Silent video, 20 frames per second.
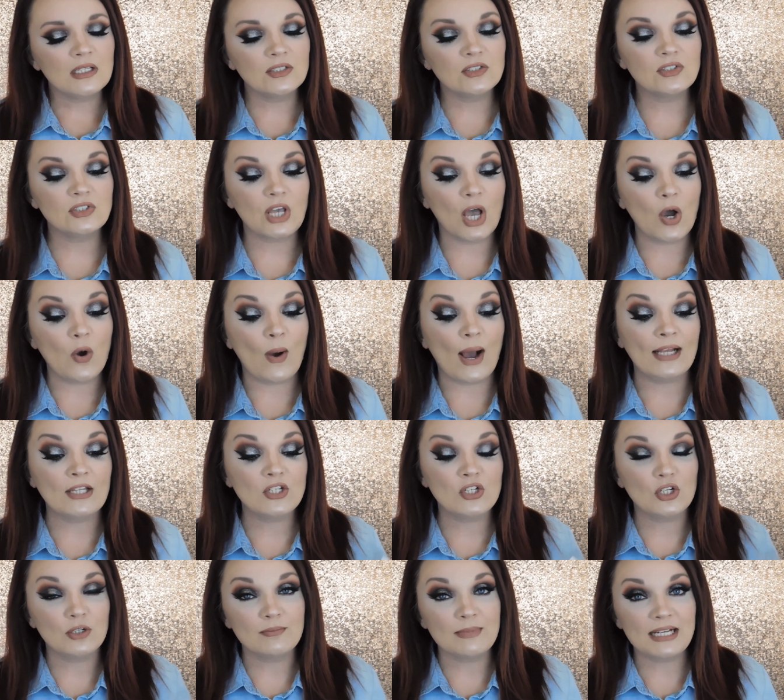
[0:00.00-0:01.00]
So I
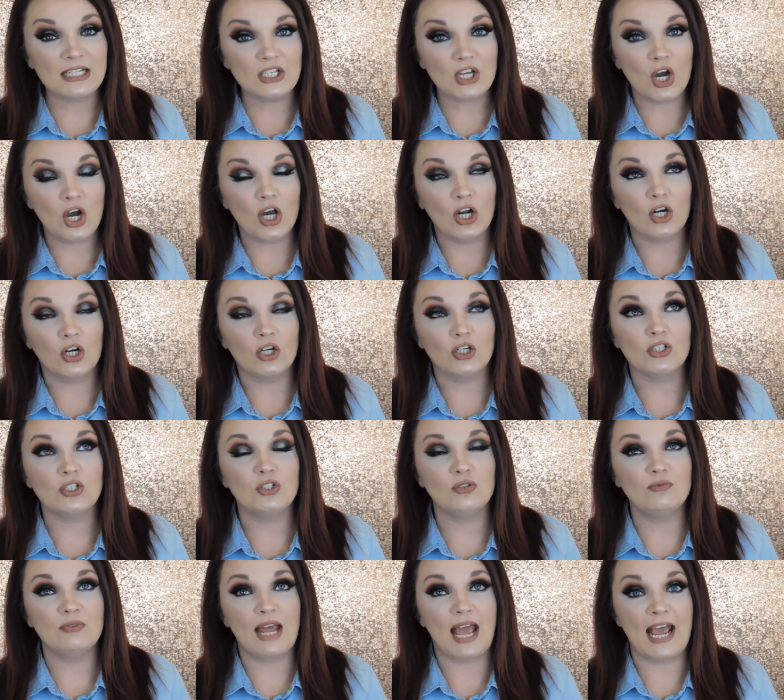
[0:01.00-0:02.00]
took my daughter
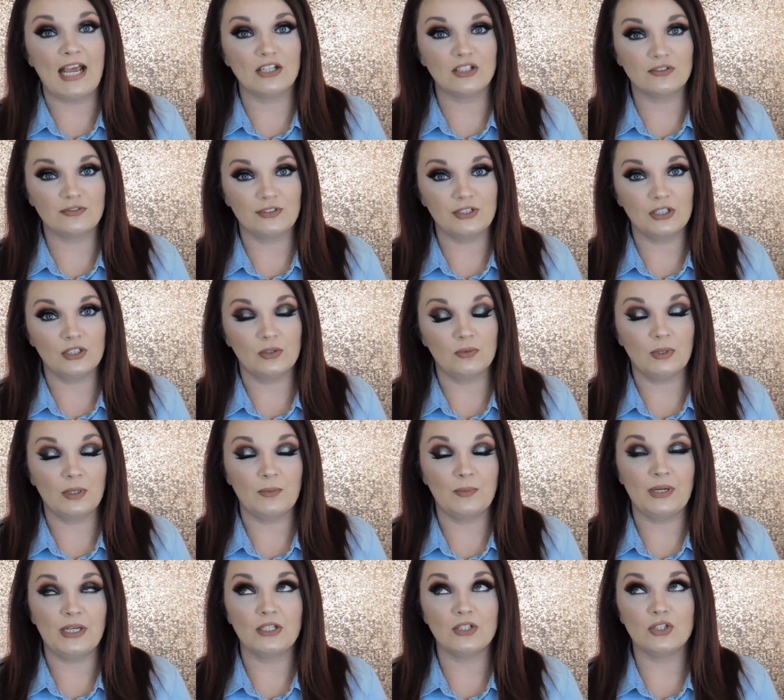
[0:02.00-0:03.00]
to Nashville. We
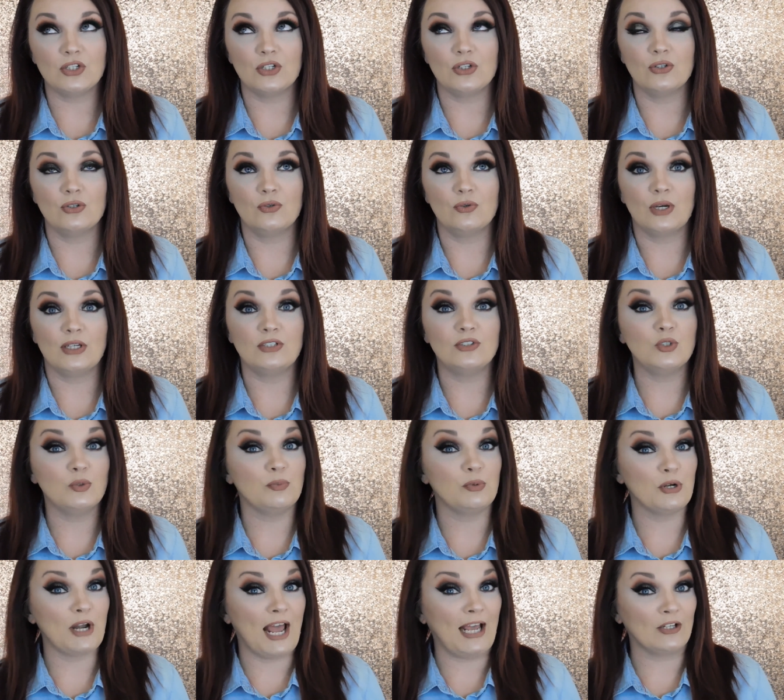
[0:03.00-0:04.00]
went to a
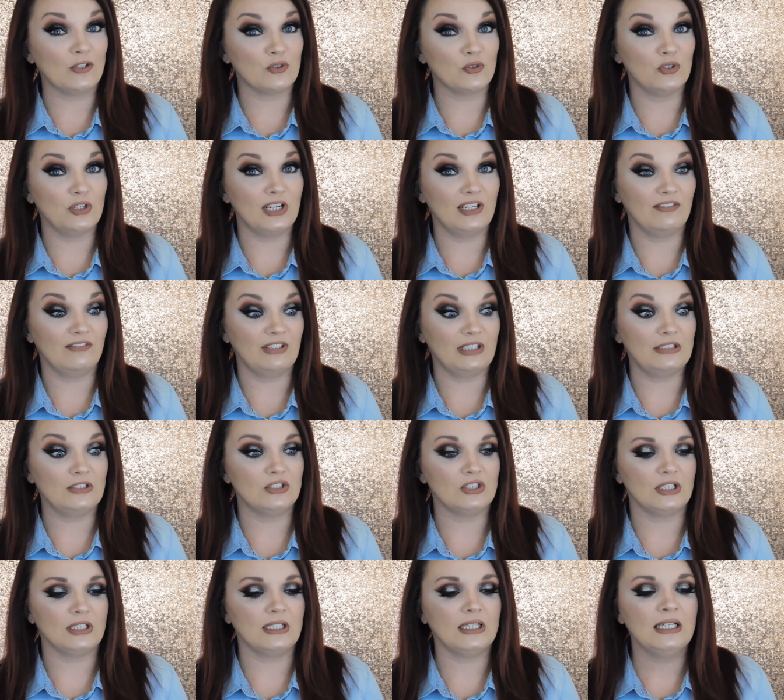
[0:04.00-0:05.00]
supernatural
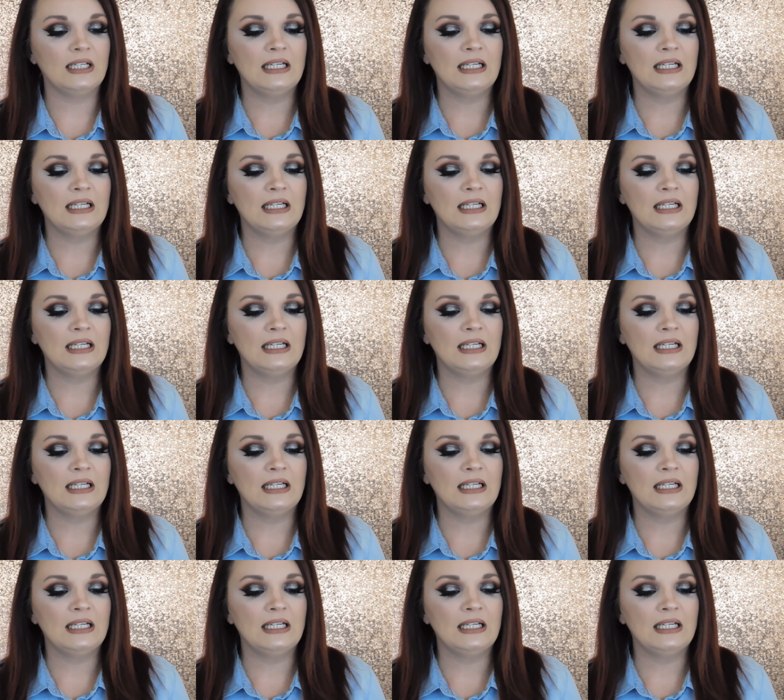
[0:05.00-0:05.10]
convention,